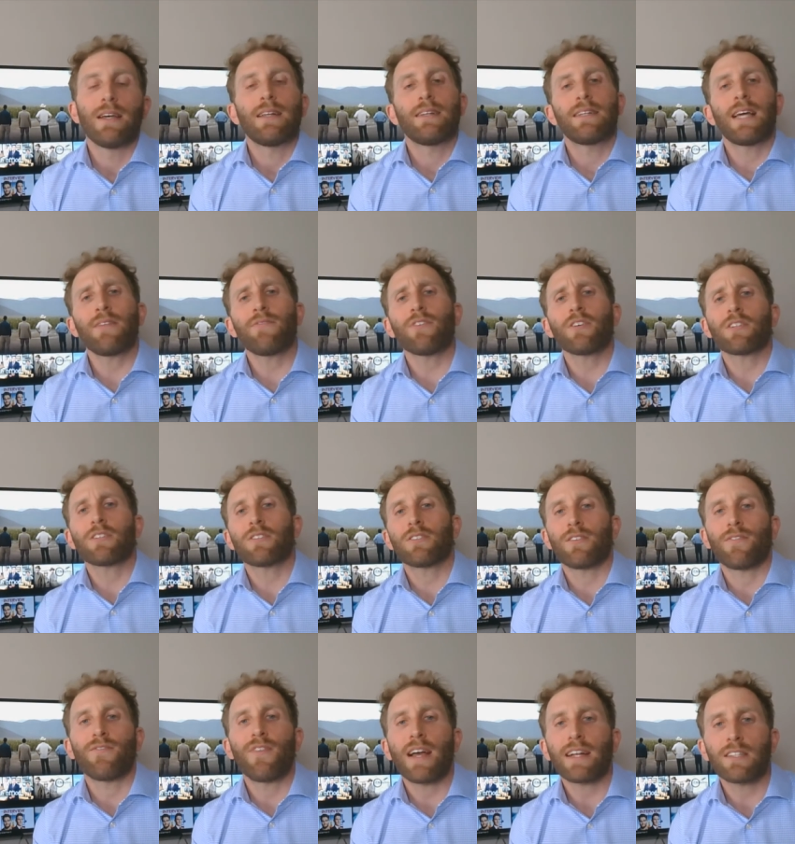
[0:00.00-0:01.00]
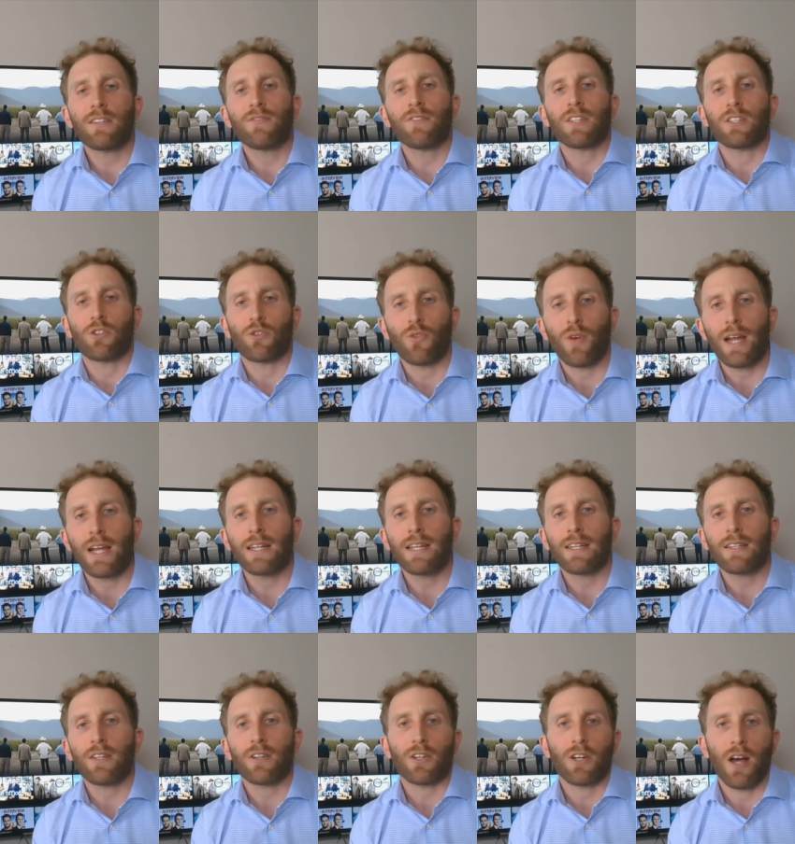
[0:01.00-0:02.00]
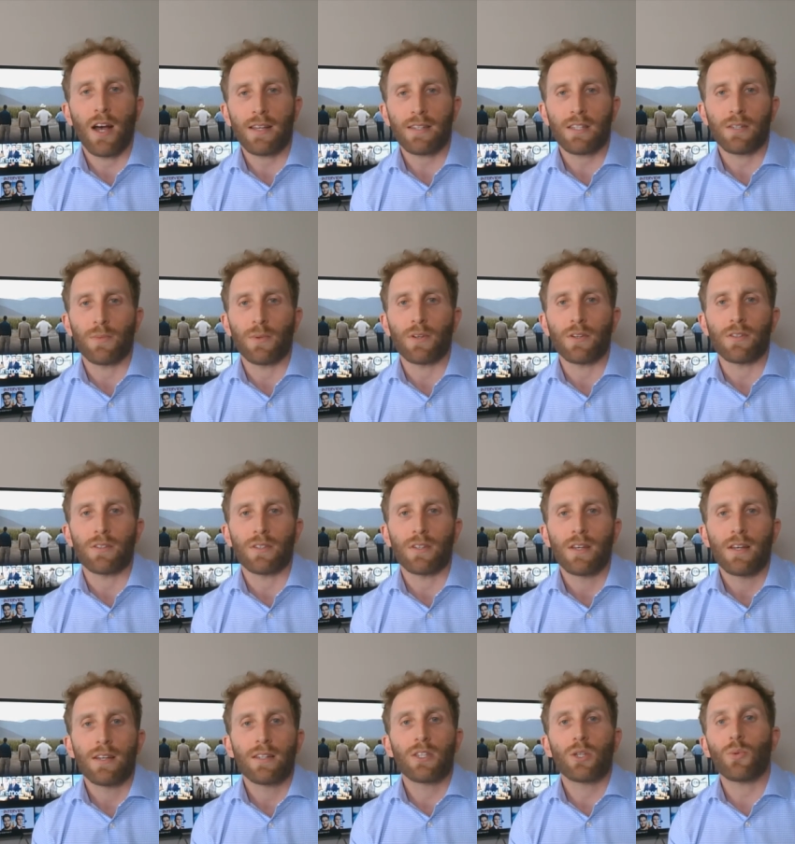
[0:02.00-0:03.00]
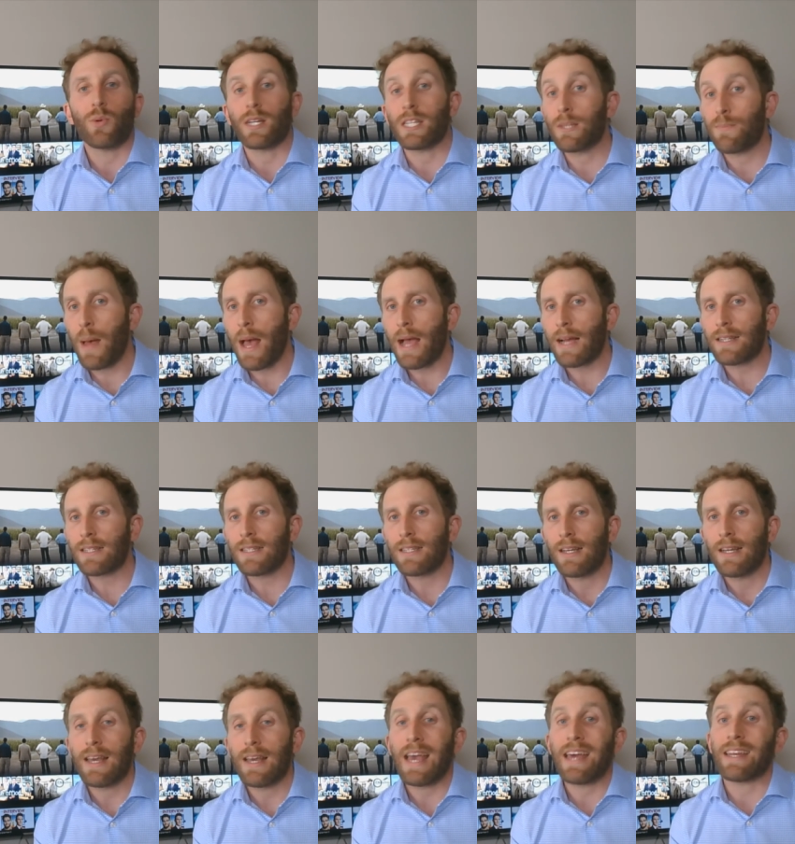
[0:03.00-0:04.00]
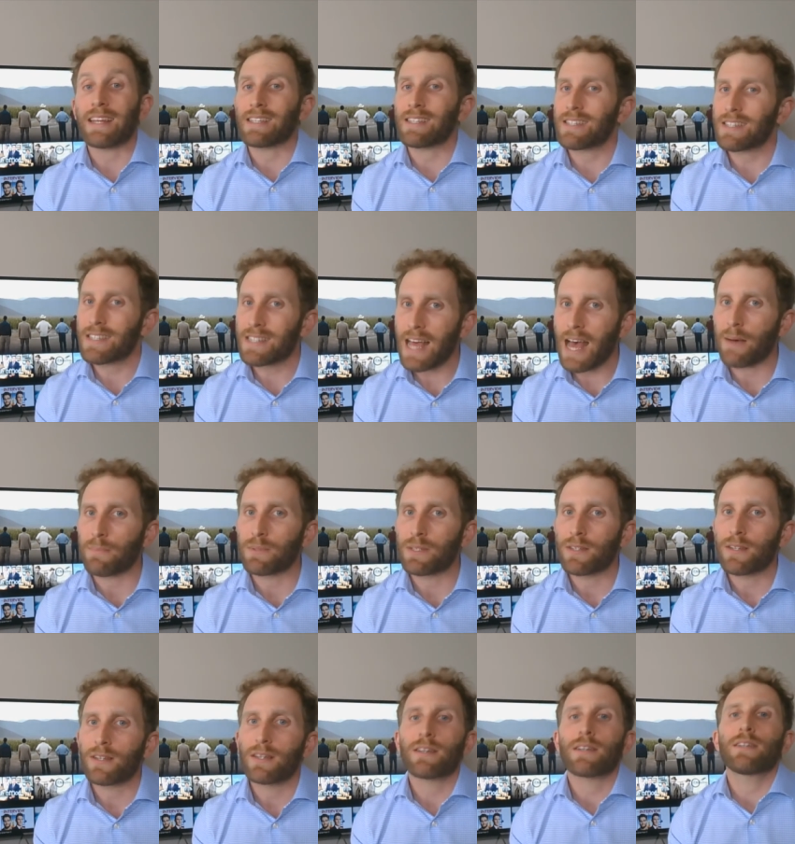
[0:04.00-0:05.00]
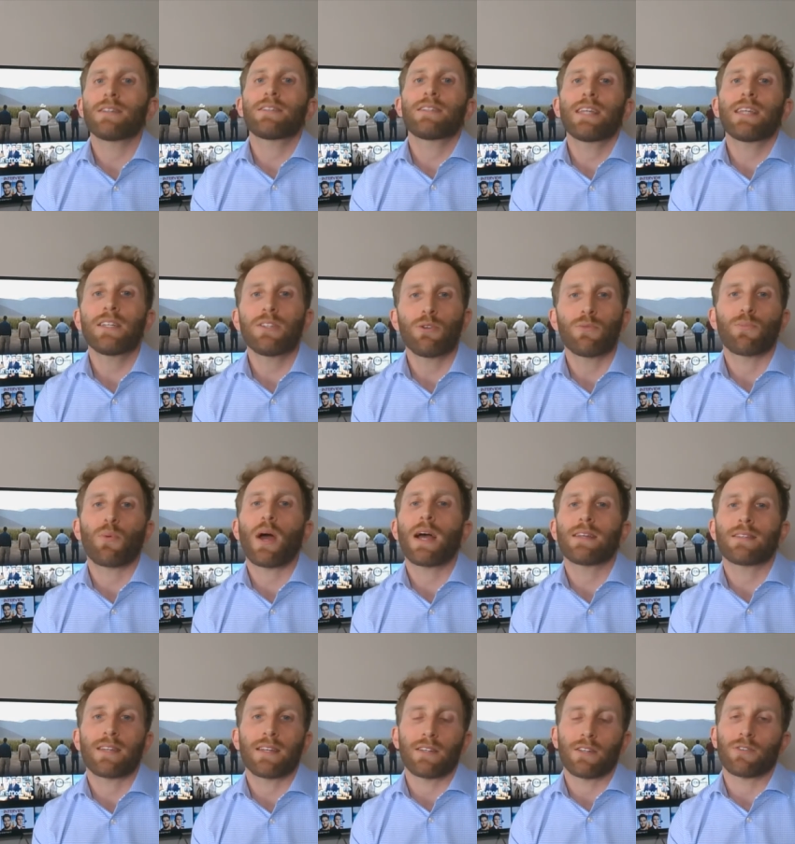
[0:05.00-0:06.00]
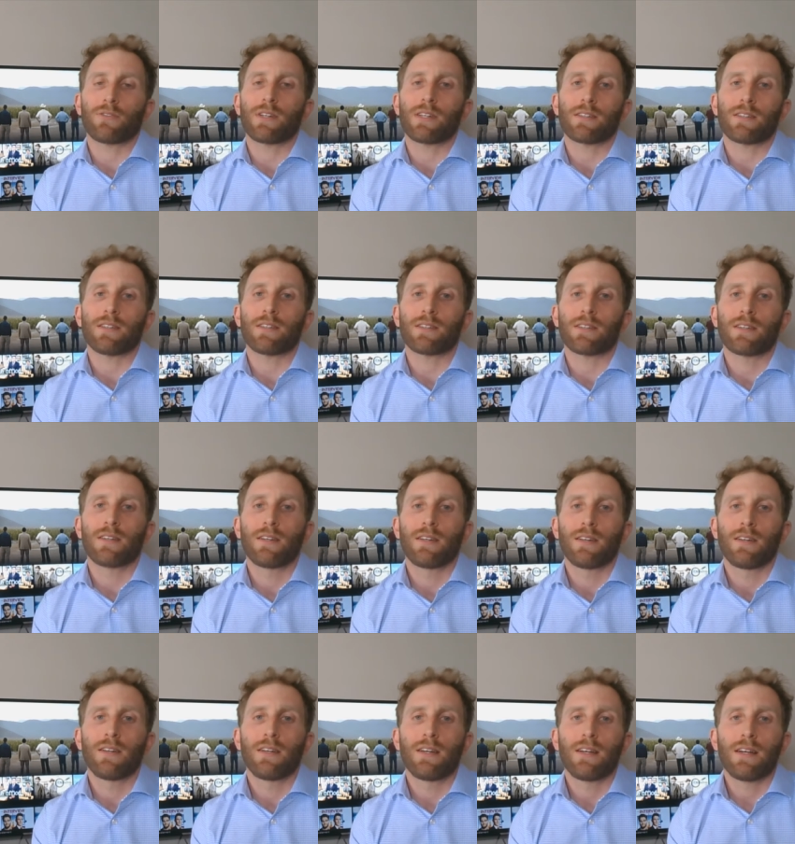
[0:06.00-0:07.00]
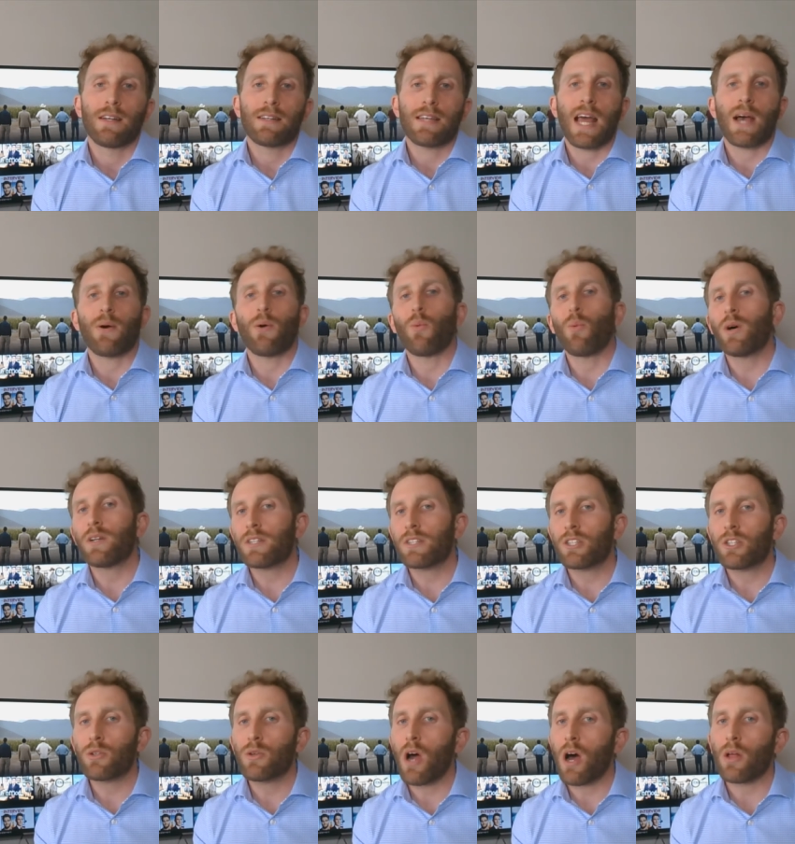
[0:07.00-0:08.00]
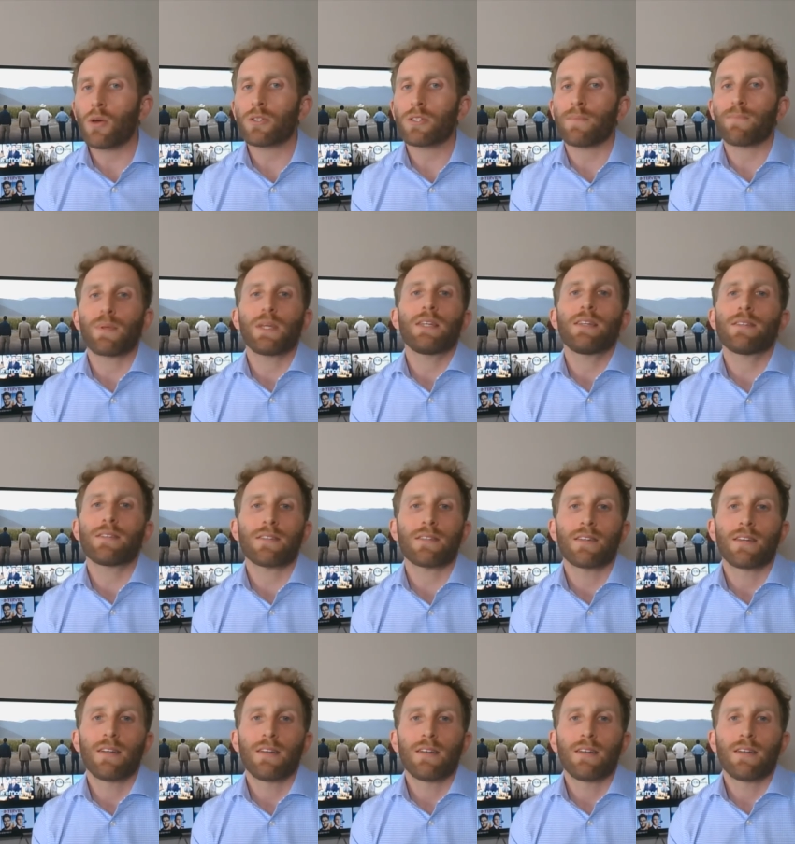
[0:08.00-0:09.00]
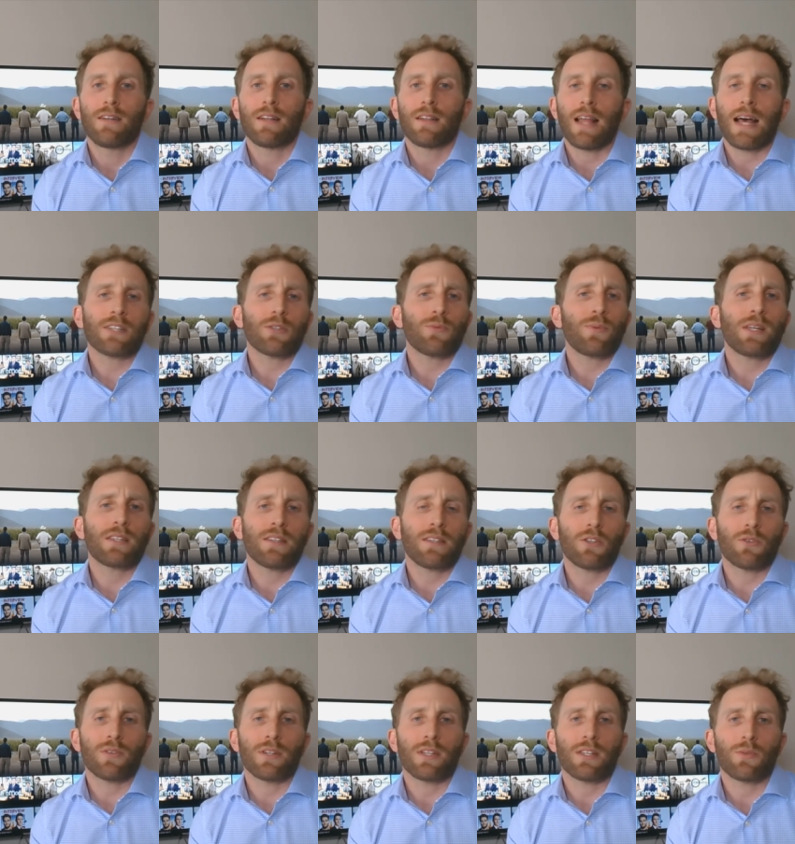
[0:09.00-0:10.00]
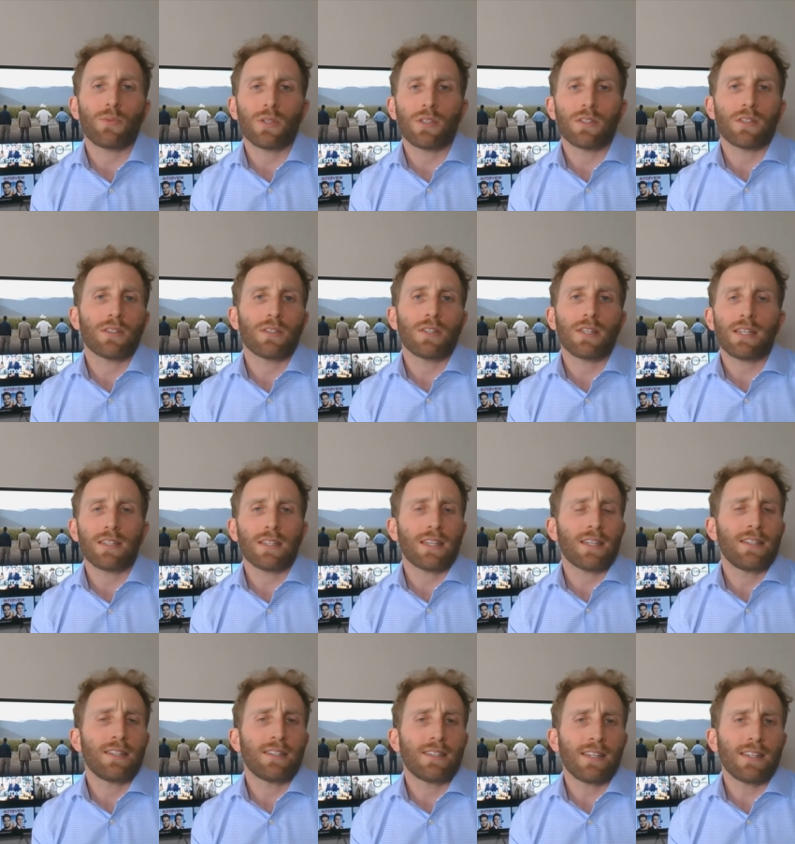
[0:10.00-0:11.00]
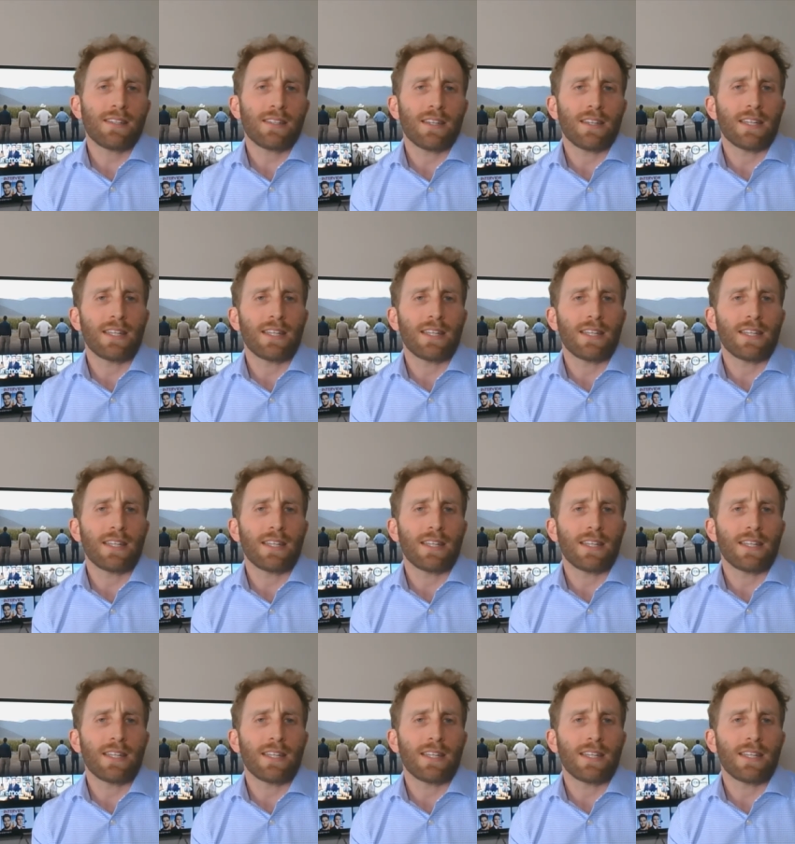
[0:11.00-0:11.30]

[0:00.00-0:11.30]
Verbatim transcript: Netflix is effectively training their customers to expect and accept continued price increases. Now, at $1 to $2 a piece, last week's increase was consistent